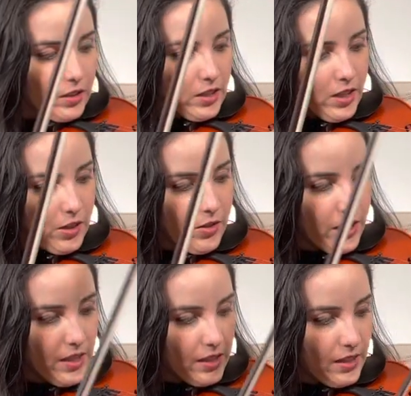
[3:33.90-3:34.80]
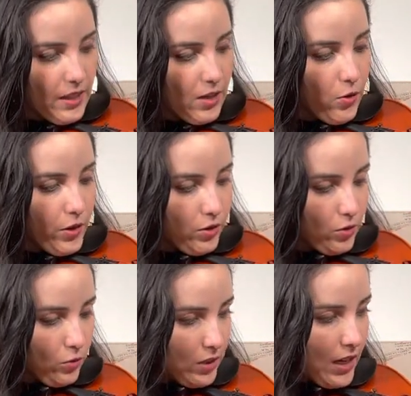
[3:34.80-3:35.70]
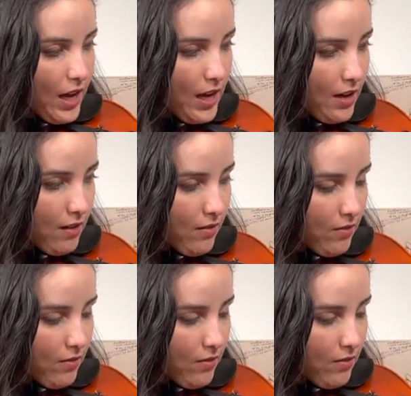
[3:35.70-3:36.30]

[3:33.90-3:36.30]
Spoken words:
Here it is. I'm going to tune the A.